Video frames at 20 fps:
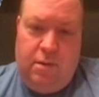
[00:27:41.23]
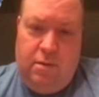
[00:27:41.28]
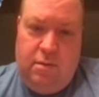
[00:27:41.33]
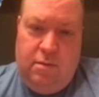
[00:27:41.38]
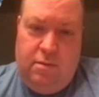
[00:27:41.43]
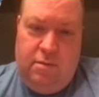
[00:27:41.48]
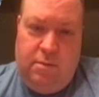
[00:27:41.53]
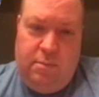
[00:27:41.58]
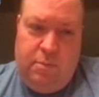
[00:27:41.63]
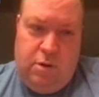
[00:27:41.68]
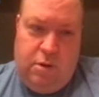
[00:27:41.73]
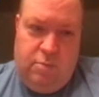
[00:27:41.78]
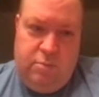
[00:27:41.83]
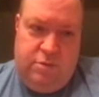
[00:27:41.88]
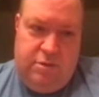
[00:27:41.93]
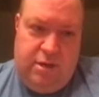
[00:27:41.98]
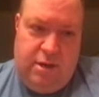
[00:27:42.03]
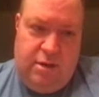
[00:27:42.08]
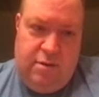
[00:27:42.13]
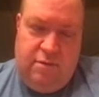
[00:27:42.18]
the pump
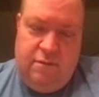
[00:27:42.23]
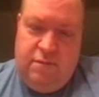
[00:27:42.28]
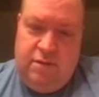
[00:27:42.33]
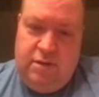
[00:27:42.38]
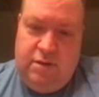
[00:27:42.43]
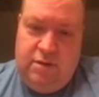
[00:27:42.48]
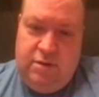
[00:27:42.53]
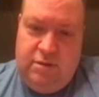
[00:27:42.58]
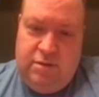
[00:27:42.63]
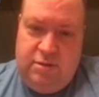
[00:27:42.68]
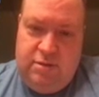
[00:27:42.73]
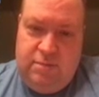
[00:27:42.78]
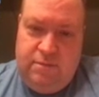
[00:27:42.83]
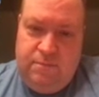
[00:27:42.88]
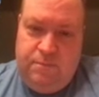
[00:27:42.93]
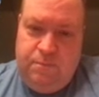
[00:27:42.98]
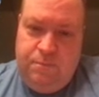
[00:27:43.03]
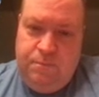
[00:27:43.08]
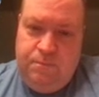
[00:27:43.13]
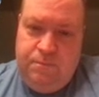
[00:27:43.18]
side of this
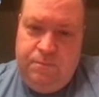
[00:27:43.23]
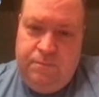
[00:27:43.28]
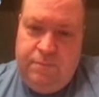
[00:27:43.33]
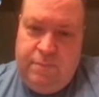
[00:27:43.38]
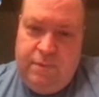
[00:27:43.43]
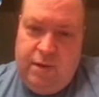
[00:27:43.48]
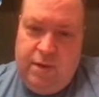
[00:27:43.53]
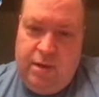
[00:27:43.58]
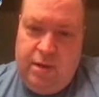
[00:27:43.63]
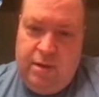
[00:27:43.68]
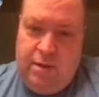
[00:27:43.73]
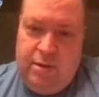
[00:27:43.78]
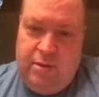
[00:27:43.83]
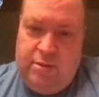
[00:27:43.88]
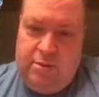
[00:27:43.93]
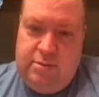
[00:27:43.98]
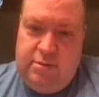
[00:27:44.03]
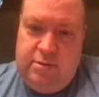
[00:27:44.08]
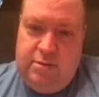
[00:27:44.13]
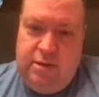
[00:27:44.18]

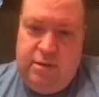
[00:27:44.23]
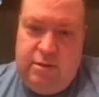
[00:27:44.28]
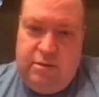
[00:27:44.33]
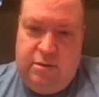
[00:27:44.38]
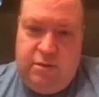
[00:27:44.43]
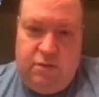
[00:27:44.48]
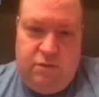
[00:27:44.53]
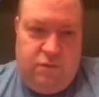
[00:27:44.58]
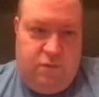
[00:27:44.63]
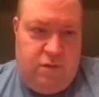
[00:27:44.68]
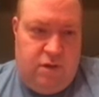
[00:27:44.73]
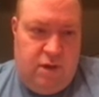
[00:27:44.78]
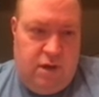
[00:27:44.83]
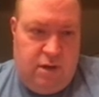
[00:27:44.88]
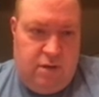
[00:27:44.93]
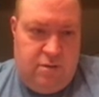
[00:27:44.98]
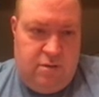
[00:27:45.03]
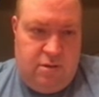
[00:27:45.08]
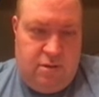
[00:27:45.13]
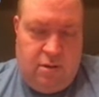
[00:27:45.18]
is decent for the
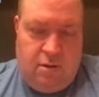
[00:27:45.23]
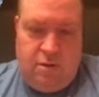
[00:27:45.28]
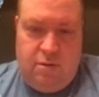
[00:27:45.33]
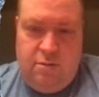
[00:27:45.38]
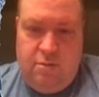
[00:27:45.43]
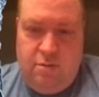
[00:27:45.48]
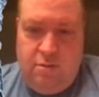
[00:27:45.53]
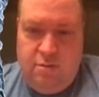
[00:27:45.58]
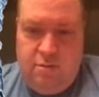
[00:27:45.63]
next turn,